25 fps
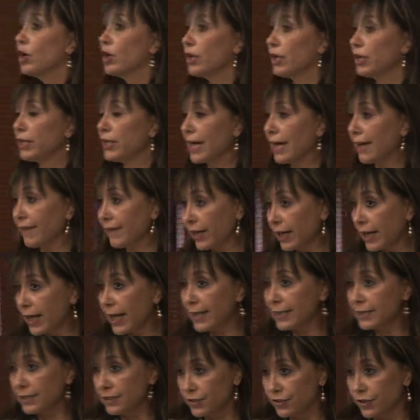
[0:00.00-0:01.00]
In other
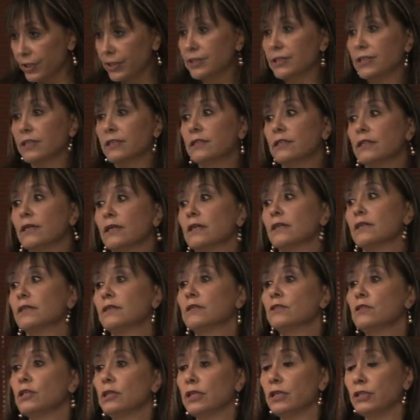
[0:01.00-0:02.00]
countries,
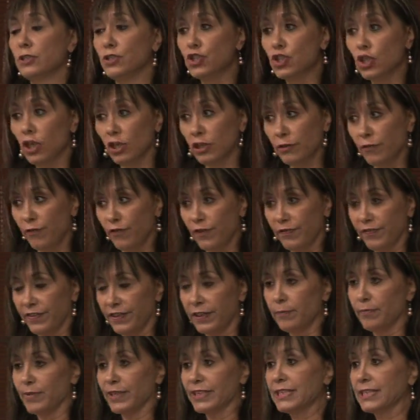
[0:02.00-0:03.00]
it's not
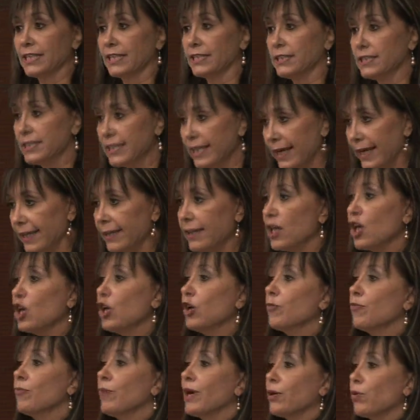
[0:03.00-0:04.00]
50% yet,
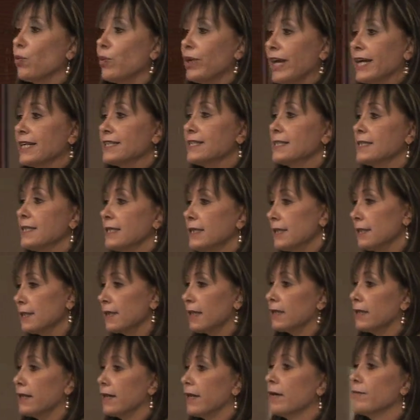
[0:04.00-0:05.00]
but we are seeing
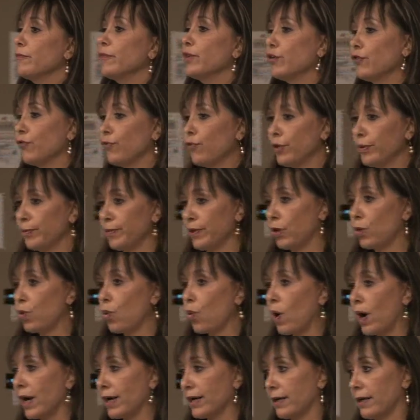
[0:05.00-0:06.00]
that the number of women
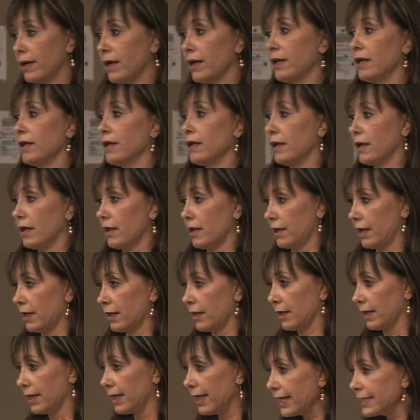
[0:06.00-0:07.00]
who are
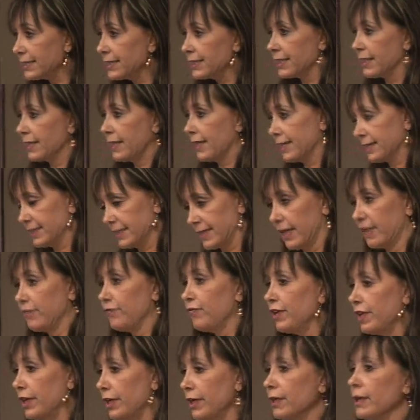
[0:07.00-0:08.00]
getting
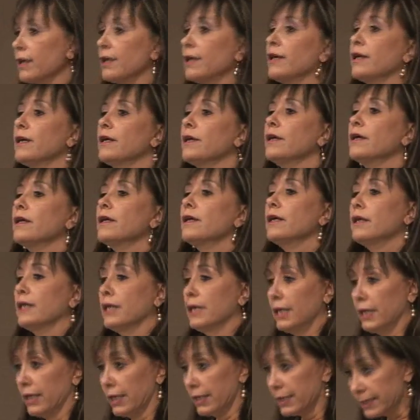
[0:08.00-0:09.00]
HIV
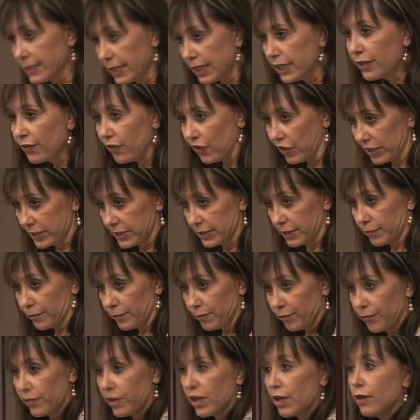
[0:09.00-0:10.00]
is increasing.
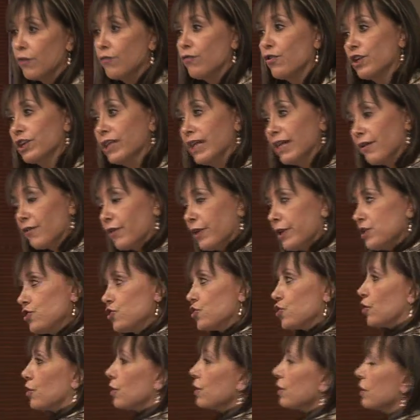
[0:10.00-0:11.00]
For that
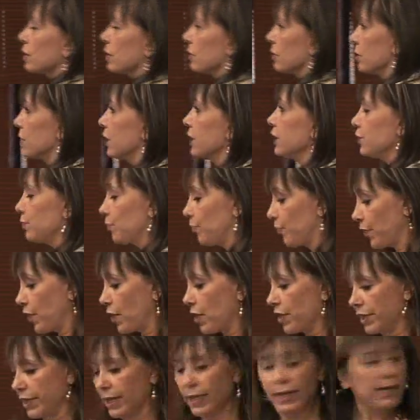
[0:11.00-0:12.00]
reason, this
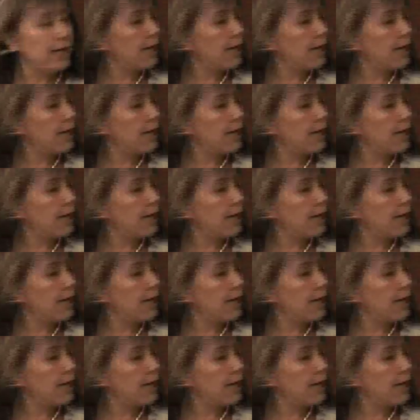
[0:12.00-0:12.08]
project